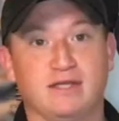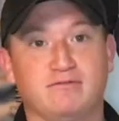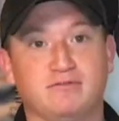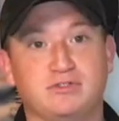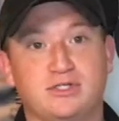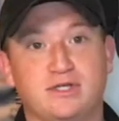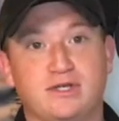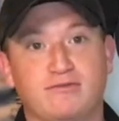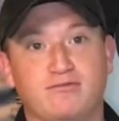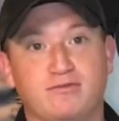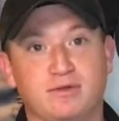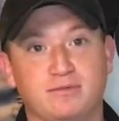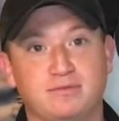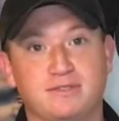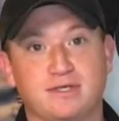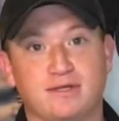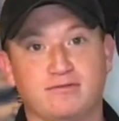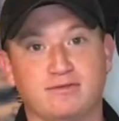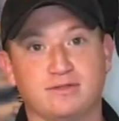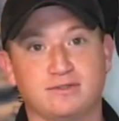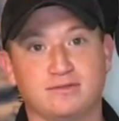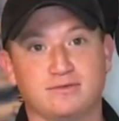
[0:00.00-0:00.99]
should have grip
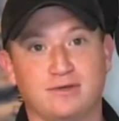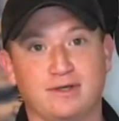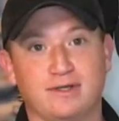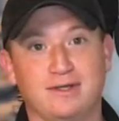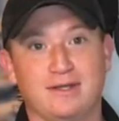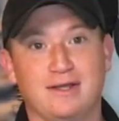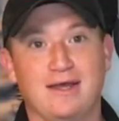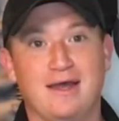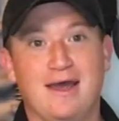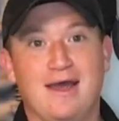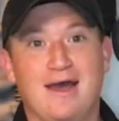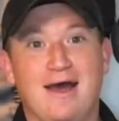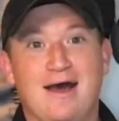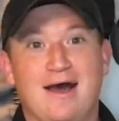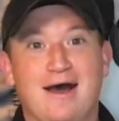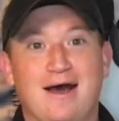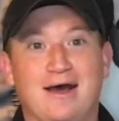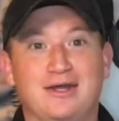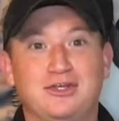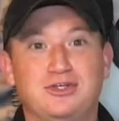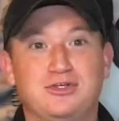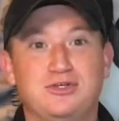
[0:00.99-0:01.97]
safeties,
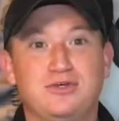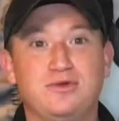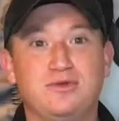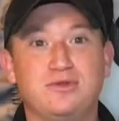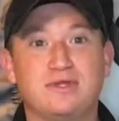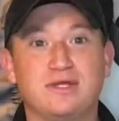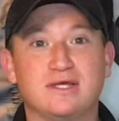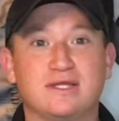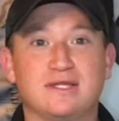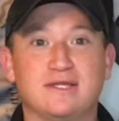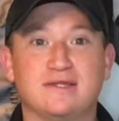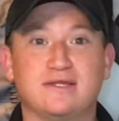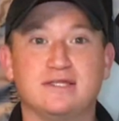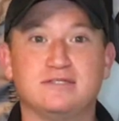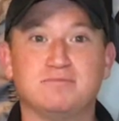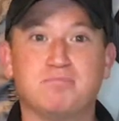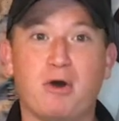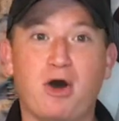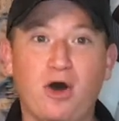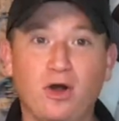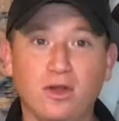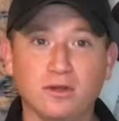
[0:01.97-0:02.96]
right? Do you think that
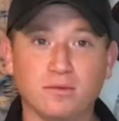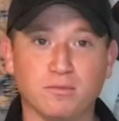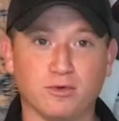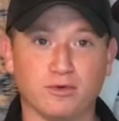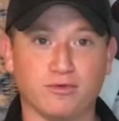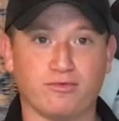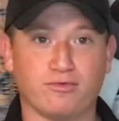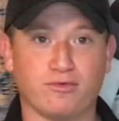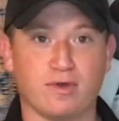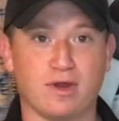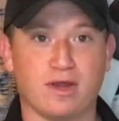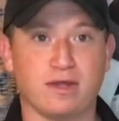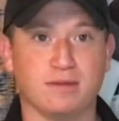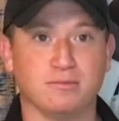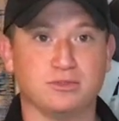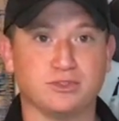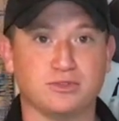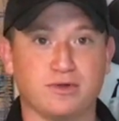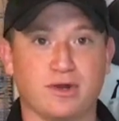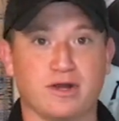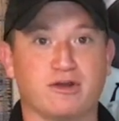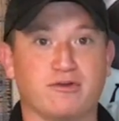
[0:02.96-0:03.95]
these polymer frame
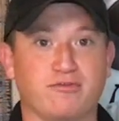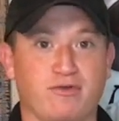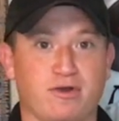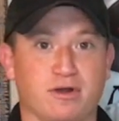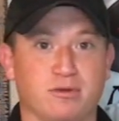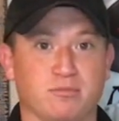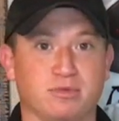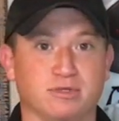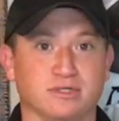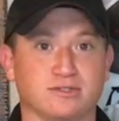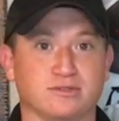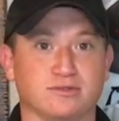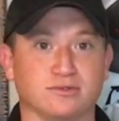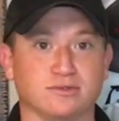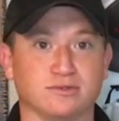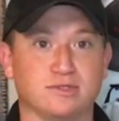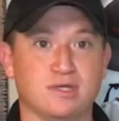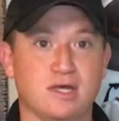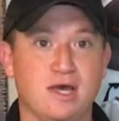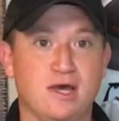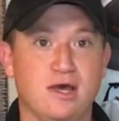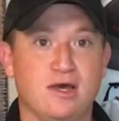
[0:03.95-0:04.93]
striker fire
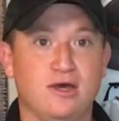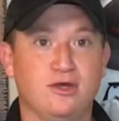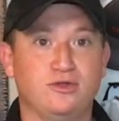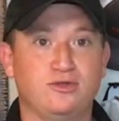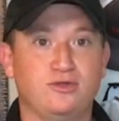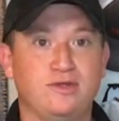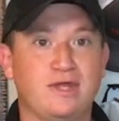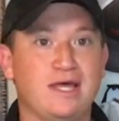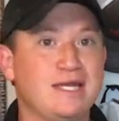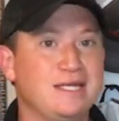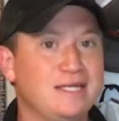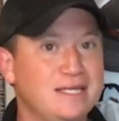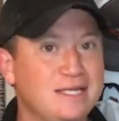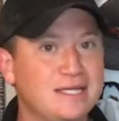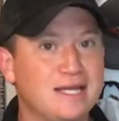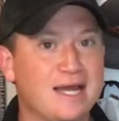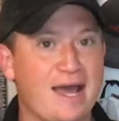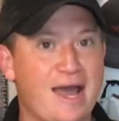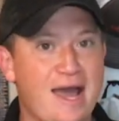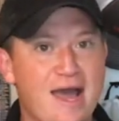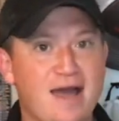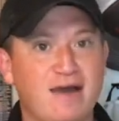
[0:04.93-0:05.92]
pistols, do they need
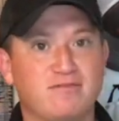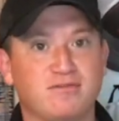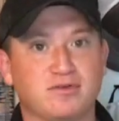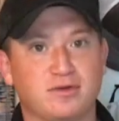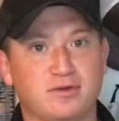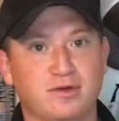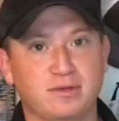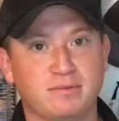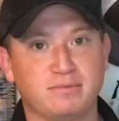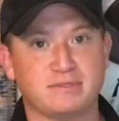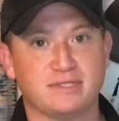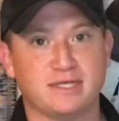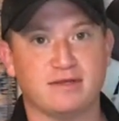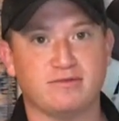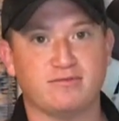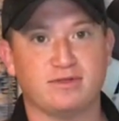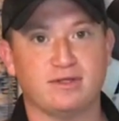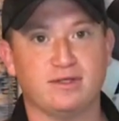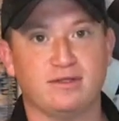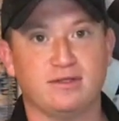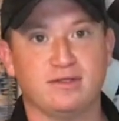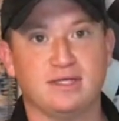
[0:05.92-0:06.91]
to have a grip
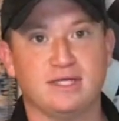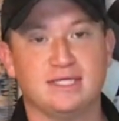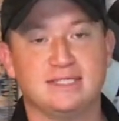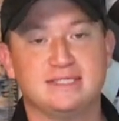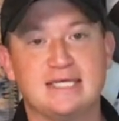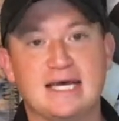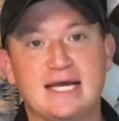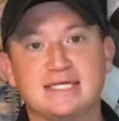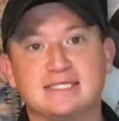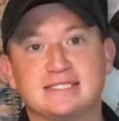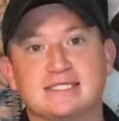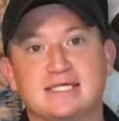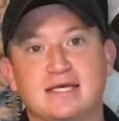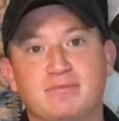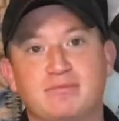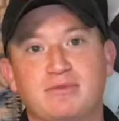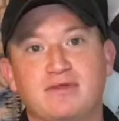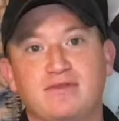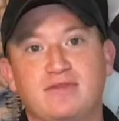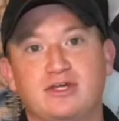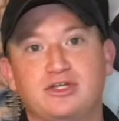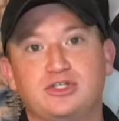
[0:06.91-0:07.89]
safety? Is that
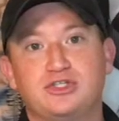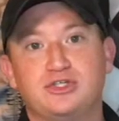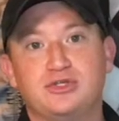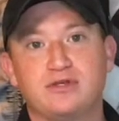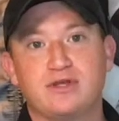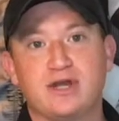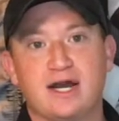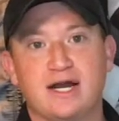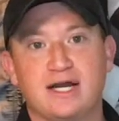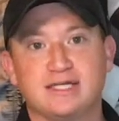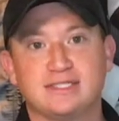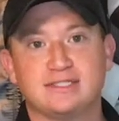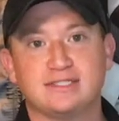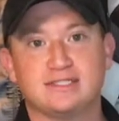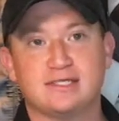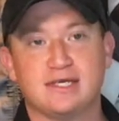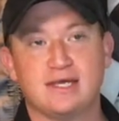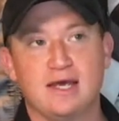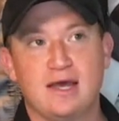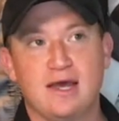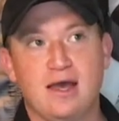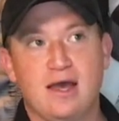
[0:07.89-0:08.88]
something that you
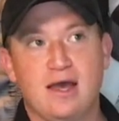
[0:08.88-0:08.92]
guys